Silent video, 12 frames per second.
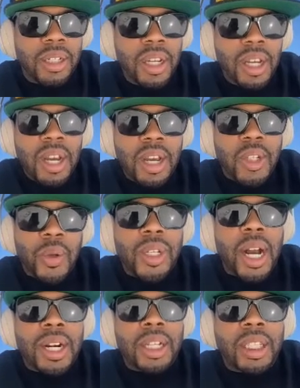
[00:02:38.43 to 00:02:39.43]
And so
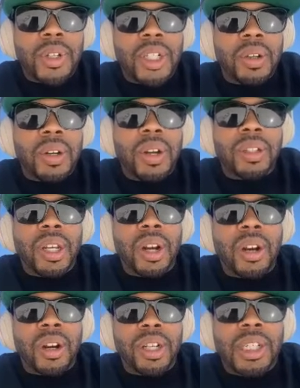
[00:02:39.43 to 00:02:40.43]
sonically, what you're hearing
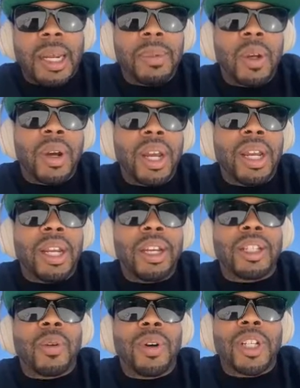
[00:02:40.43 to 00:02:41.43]
there and "Take Me Away"
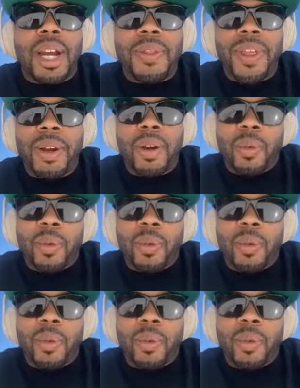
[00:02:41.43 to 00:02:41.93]
is I think